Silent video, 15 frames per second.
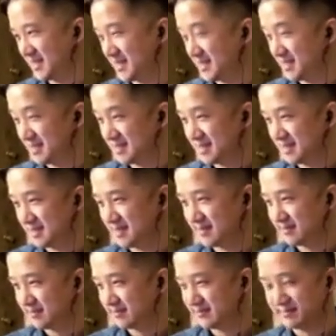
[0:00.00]

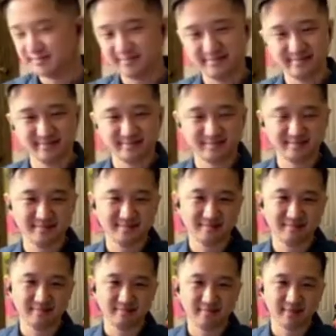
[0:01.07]

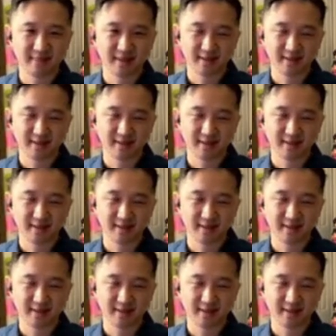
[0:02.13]
[no speech]